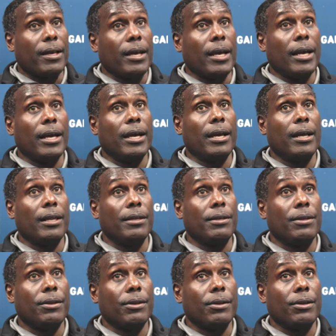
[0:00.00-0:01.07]

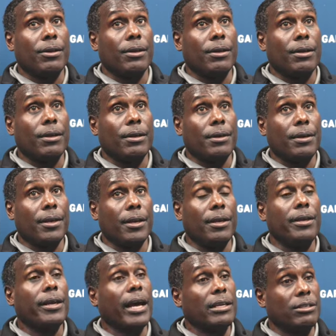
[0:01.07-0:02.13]
And
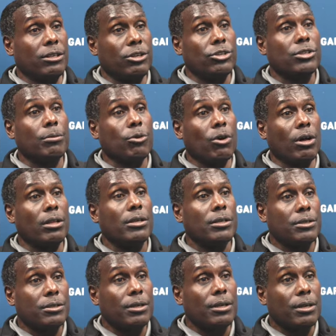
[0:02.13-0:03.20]
he has leadership
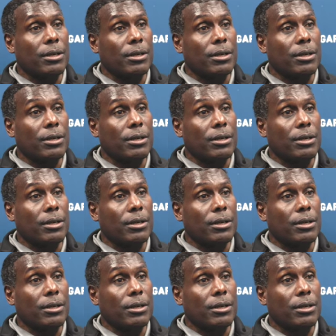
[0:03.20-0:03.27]
qualities.